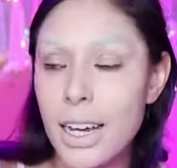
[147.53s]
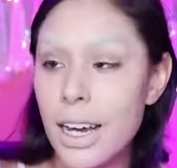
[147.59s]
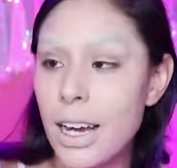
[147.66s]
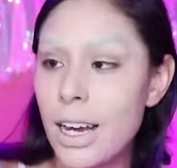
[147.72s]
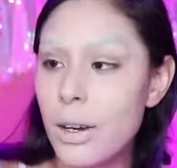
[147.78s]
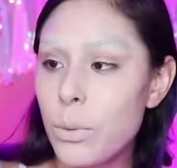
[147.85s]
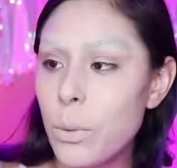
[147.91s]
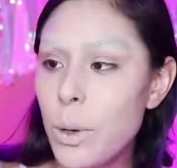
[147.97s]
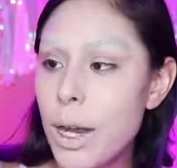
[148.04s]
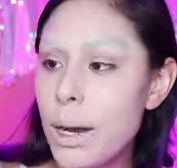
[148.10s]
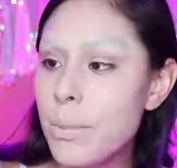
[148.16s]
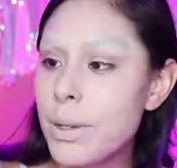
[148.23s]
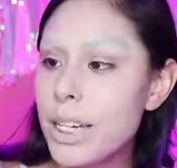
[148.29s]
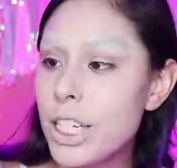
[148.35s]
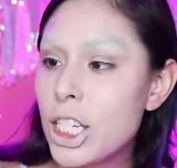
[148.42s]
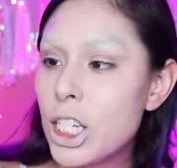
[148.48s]
And what
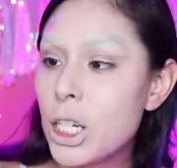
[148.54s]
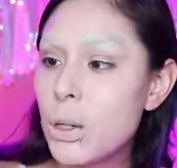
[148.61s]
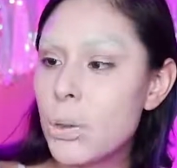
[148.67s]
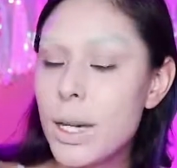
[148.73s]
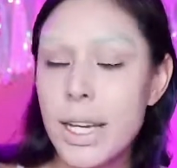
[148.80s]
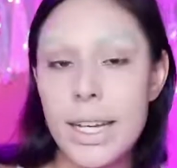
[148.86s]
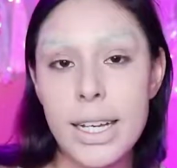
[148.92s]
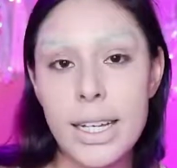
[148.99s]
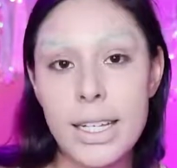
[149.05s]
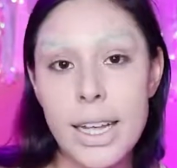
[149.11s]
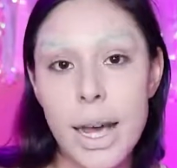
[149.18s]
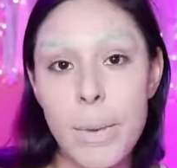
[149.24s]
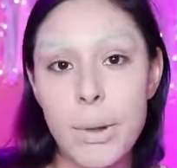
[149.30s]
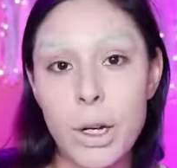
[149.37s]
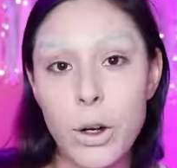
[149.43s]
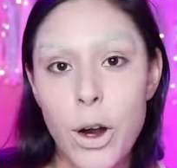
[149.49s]
I'm gonna do is
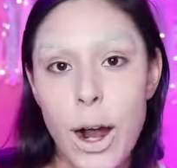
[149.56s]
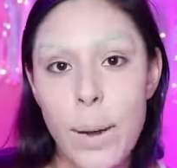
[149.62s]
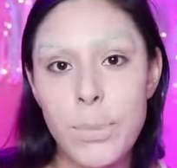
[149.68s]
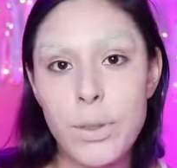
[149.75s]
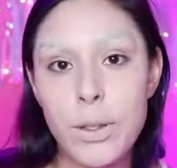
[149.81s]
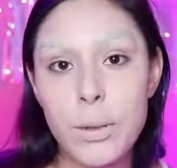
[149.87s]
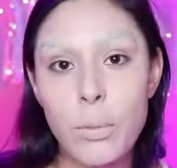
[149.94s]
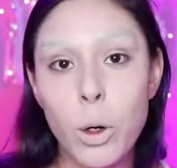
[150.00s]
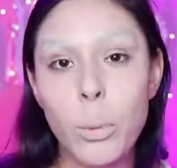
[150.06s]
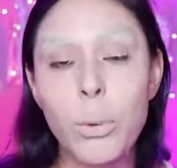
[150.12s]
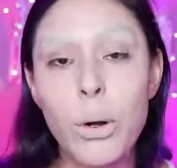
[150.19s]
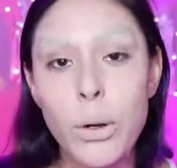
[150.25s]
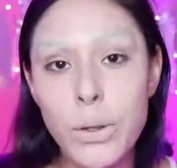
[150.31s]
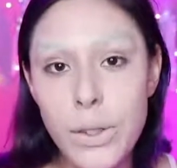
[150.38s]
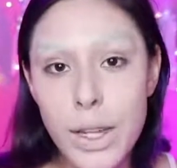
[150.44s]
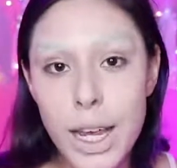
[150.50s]
I'm gonna grab some more
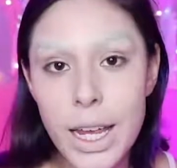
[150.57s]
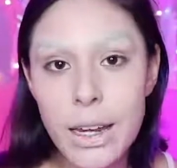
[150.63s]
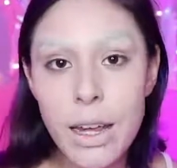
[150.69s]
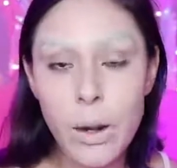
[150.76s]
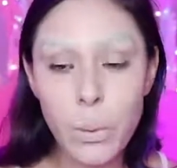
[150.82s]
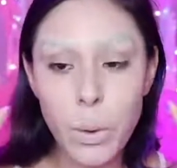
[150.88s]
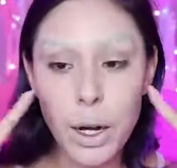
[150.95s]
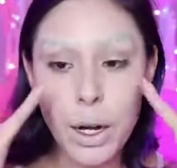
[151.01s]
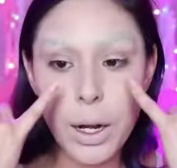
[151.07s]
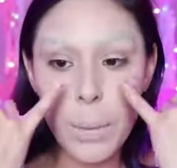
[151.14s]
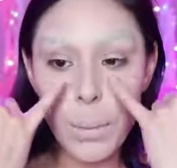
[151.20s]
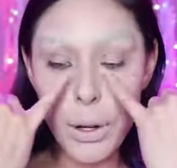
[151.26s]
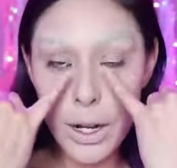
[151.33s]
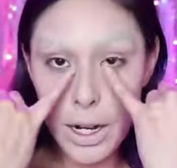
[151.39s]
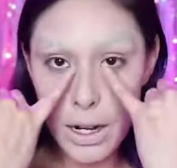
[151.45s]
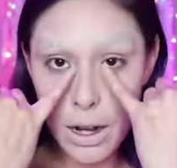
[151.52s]
Prozade and we're gonna
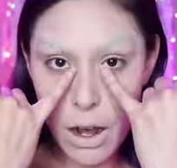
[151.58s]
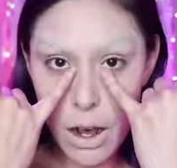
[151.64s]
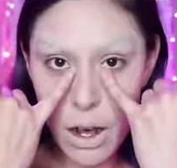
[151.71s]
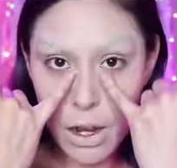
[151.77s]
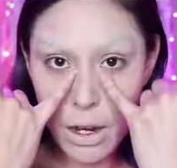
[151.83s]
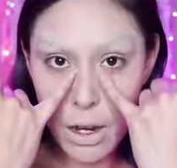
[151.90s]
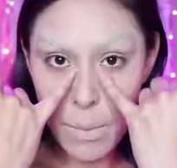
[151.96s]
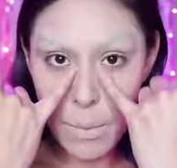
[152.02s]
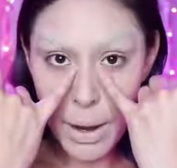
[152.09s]
put it on